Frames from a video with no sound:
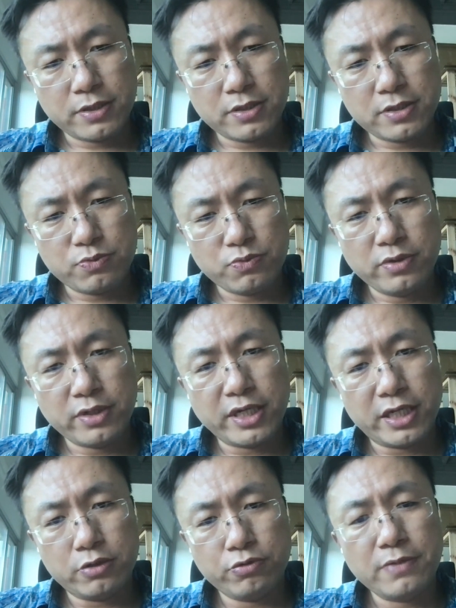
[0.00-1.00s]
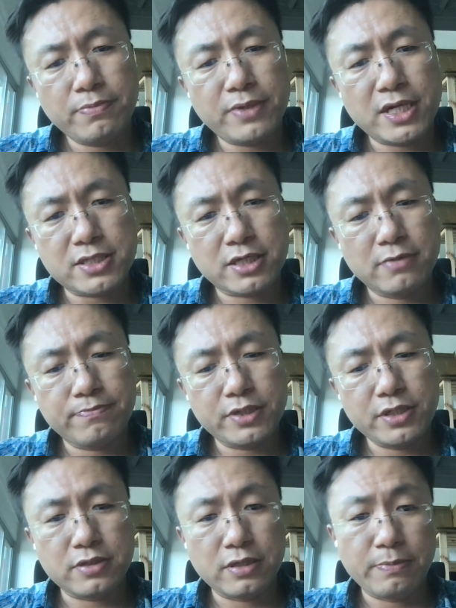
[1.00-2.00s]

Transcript: because we look at 20 plus companies.